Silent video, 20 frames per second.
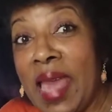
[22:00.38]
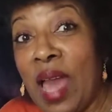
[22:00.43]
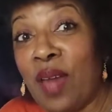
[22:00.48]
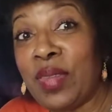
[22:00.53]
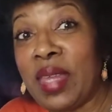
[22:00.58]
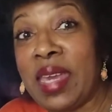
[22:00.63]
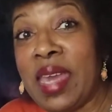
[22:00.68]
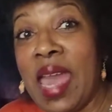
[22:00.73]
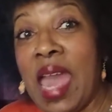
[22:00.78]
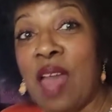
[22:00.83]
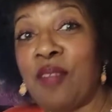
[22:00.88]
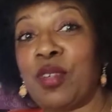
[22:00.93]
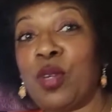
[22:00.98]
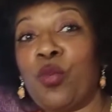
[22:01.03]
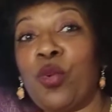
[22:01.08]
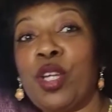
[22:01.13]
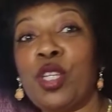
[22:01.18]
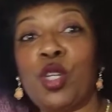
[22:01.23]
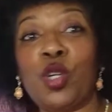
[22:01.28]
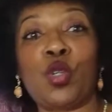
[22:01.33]
now they have
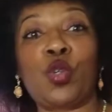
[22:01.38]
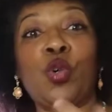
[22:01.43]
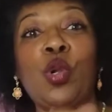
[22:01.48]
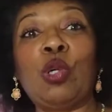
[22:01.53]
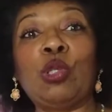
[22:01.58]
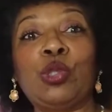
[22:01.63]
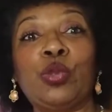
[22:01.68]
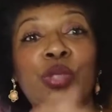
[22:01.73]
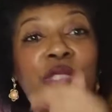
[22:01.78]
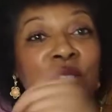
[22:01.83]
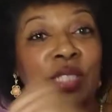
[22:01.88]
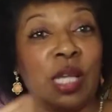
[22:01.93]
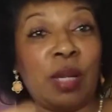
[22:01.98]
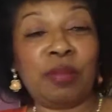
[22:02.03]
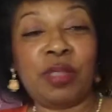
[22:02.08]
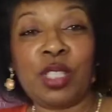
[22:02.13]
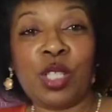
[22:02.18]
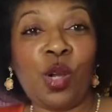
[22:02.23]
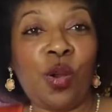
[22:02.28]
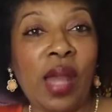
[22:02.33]
it where your groceries
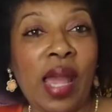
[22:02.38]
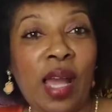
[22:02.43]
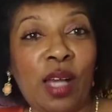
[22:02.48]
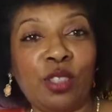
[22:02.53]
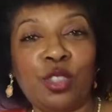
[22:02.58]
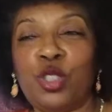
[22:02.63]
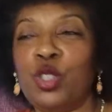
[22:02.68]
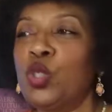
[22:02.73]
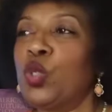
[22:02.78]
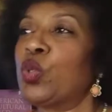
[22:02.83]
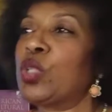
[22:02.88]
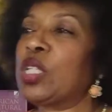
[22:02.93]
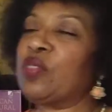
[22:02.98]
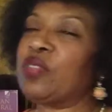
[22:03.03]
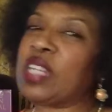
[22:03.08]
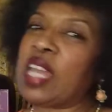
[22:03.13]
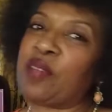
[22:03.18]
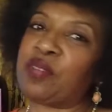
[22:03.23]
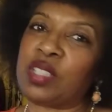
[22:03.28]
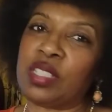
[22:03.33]
come to your house. You don't
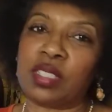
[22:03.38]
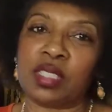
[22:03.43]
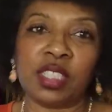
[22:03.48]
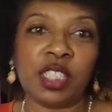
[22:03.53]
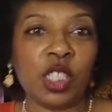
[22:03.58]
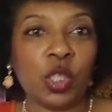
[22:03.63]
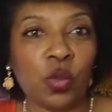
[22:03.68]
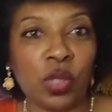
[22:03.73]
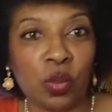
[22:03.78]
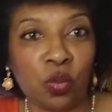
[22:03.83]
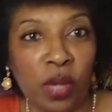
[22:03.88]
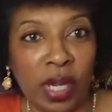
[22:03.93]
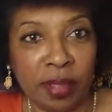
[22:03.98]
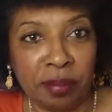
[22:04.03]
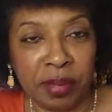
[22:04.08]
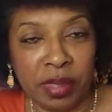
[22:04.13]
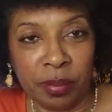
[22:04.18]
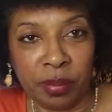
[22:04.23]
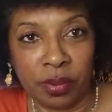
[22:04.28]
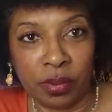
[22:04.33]
even have to deal with
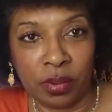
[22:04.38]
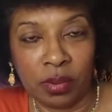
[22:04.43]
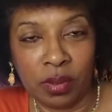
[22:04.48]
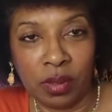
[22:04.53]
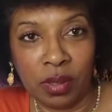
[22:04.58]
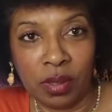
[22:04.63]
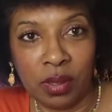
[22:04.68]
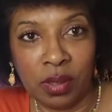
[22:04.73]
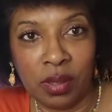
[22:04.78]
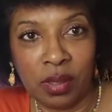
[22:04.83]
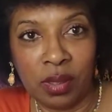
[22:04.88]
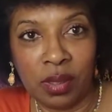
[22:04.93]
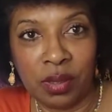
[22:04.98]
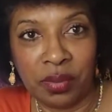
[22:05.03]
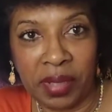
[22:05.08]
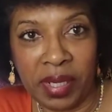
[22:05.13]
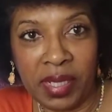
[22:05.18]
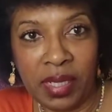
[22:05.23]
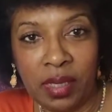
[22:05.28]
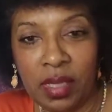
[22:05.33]
white people,
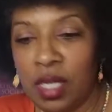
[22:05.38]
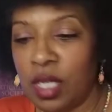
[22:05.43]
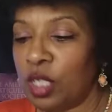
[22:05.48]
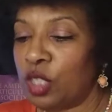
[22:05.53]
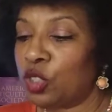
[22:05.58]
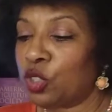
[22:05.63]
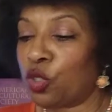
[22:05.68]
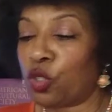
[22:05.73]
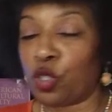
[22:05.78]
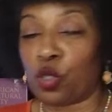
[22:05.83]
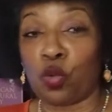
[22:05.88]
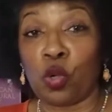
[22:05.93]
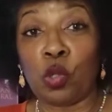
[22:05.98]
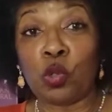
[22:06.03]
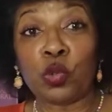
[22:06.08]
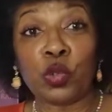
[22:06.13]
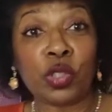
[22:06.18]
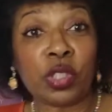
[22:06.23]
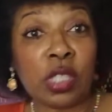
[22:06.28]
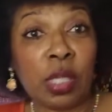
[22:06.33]
right? So the
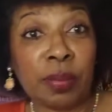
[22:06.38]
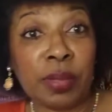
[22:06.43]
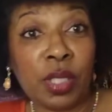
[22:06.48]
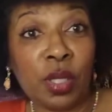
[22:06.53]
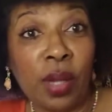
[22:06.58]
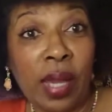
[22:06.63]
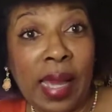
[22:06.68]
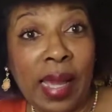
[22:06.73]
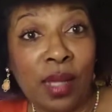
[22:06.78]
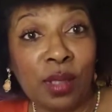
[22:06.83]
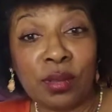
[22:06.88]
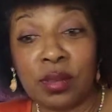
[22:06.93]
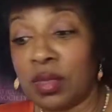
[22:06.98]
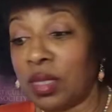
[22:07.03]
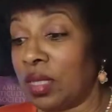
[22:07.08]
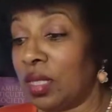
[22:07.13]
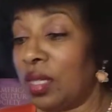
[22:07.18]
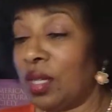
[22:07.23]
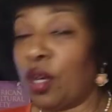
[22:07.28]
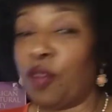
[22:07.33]
groceries come to your house.
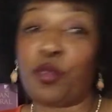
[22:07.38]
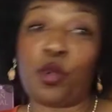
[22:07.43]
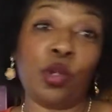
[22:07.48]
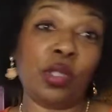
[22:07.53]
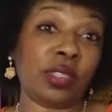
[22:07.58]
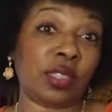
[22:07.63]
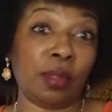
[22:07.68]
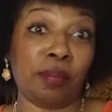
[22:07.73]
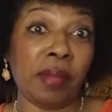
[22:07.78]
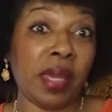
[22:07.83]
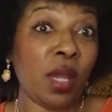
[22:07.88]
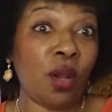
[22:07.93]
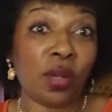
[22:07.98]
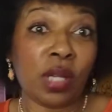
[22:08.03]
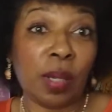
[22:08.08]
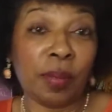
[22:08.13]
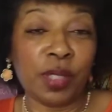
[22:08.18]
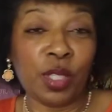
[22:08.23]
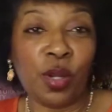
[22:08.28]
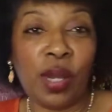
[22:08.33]
Of course, the mail
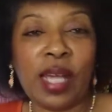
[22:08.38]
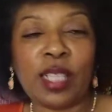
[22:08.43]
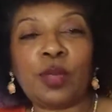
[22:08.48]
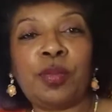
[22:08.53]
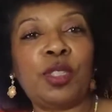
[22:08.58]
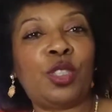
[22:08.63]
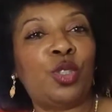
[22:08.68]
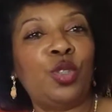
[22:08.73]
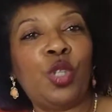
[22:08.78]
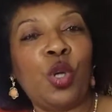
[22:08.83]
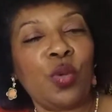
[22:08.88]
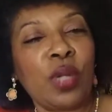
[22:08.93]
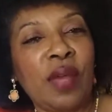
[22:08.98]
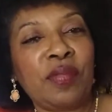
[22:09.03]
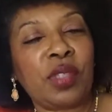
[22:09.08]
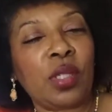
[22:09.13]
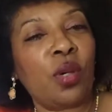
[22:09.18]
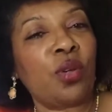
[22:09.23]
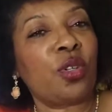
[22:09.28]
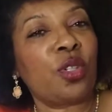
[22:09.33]
come to your house, but you don't
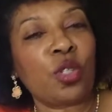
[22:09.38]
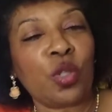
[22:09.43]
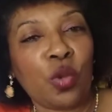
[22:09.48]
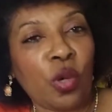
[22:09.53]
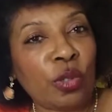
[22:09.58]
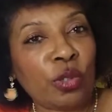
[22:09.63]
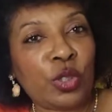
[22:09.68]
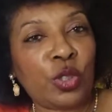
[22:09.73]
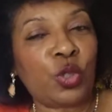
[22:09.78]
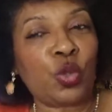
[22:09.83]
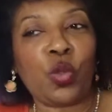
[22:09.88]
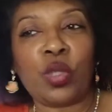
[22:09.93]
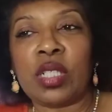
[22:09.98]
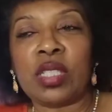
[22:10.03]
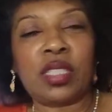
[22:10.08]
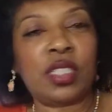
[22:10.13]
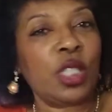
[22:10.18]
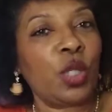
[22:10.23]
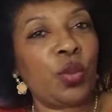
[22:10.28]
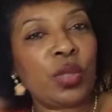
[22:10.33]
have to go to the grocery store
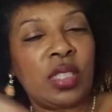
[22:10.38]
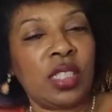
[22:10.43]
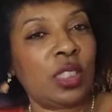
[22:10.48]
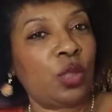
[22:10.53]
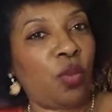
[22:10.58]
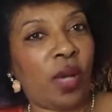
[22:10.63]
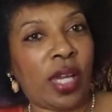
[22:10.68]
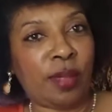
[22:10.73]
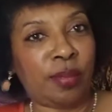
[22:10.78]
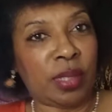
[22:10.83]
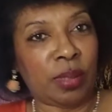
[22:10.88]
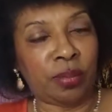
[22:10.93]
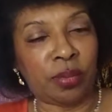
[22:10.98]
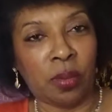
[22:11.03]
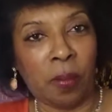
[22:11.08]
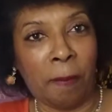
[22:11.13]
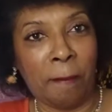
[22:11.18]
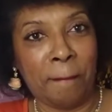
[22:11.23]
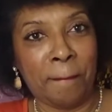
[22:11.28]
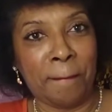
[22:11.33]
to deal with these white
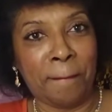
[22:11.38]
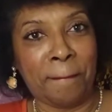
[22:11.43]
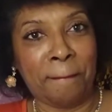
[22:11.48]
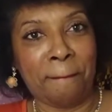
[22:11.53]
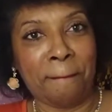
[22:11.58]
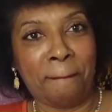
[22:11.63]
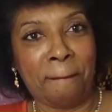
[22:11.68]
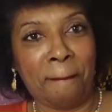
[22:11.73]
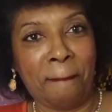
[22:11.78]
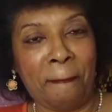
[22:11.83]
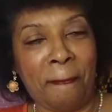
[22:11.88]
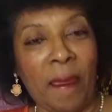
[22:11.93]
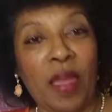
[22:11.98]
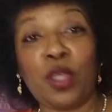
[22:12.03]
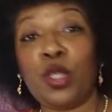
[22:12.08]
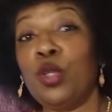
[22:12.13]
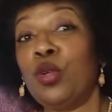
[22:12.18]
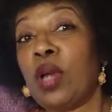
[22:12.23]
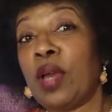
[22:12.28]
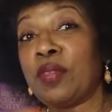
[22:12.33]
people.
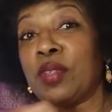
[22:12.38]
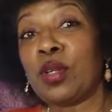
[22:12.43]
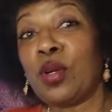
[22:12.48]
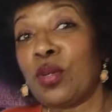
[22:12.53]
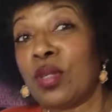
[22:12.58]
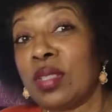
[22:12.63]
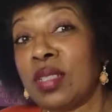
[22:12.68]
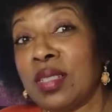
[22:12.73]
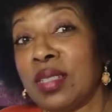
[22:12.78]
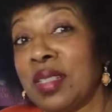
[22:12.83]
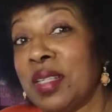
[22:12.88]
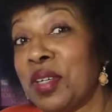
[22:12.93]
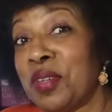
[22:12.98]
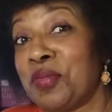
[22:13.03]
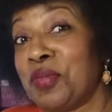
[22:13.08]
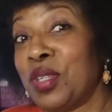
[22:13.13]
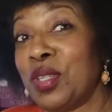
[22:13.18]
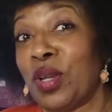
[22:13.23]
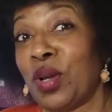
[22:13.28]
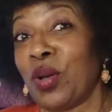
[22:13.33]
You don't have to go to the,
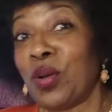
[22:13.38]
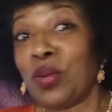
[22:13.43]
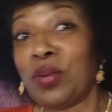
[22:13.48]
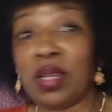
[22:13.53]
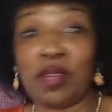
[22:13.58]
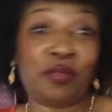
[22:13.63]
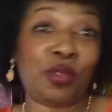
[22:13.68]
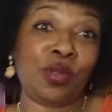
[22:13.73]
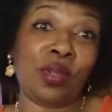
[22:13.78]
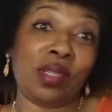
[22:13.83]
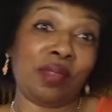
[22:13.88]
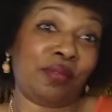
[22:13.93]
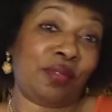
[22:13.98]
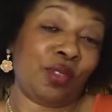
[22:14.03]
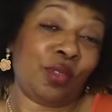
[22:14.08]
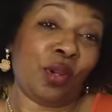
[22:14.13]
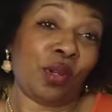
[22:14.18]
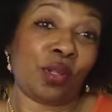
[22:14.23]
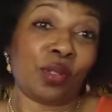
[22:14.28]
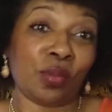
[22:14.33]
if
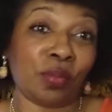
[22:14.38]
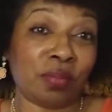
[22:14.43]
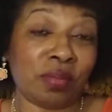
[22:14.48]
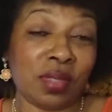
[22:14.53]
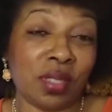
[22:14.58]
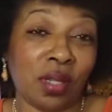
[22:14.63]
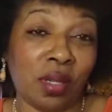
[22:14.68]
you go to the,